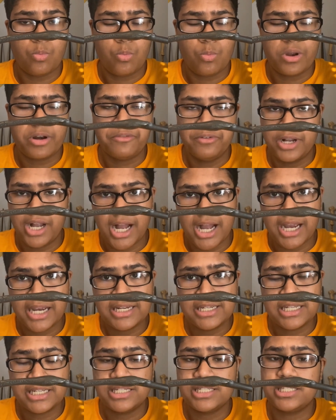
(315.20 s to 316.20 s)
of a
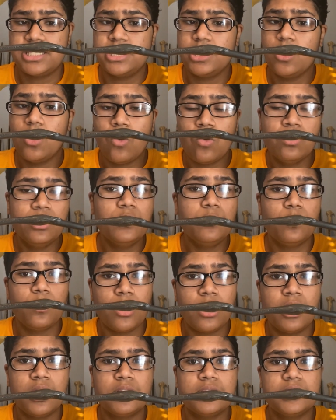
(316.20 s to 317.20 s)
kind. It is the only
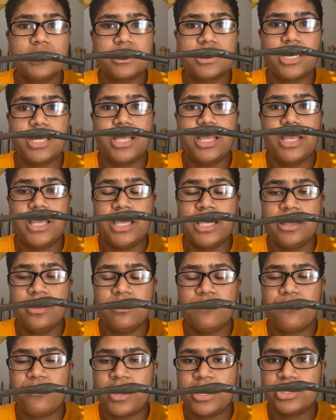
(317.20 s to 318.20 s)
wand in the
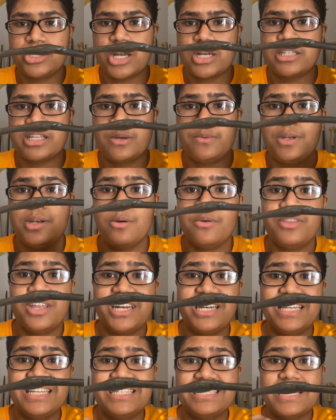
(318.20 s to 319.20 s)
franchise that we know
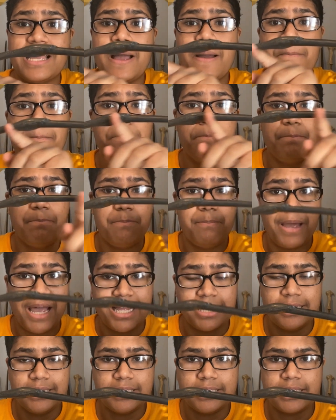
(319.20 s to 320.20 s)
that is
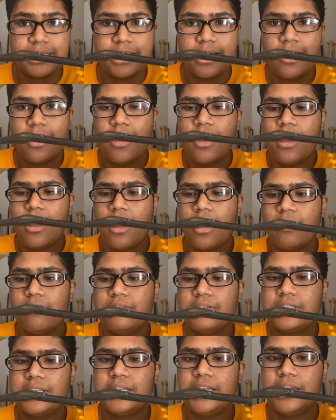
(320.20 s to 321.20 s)
bent.
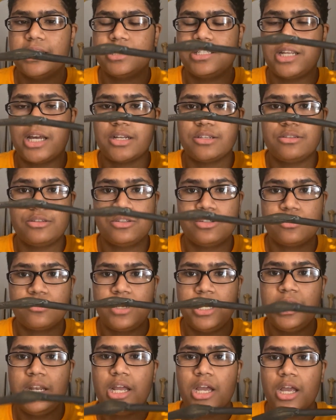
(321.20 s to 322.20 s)
Obviously, it is not
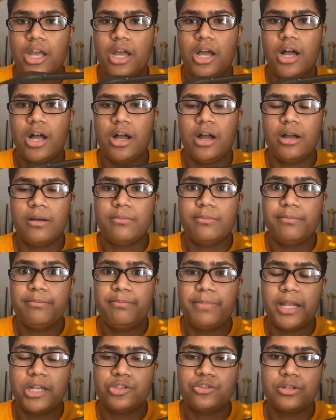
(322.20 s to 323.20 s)
straight.
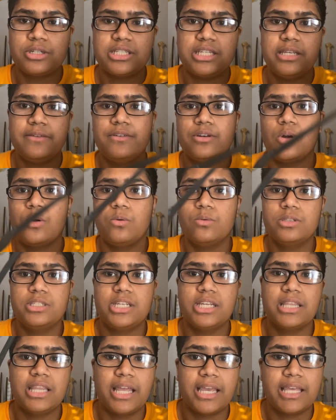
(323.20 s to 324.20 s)
Bellatrix even holds
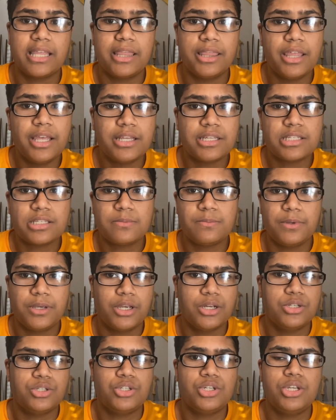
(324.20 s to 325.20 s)
it like this
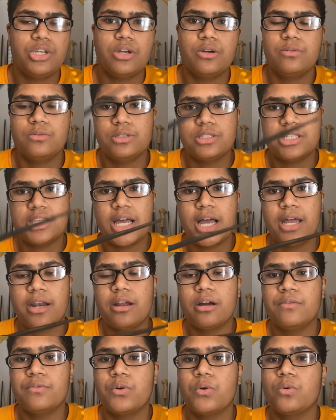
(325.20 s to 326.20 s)
because she knows that,
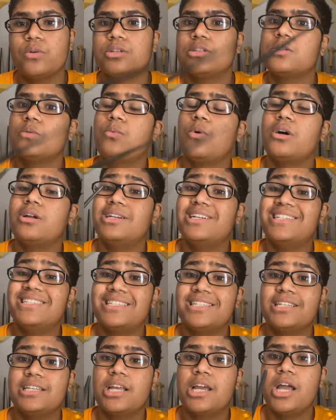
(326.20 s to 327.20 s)
of course, the wand
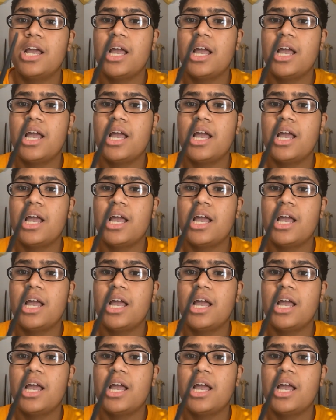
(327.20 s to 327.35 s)
isn't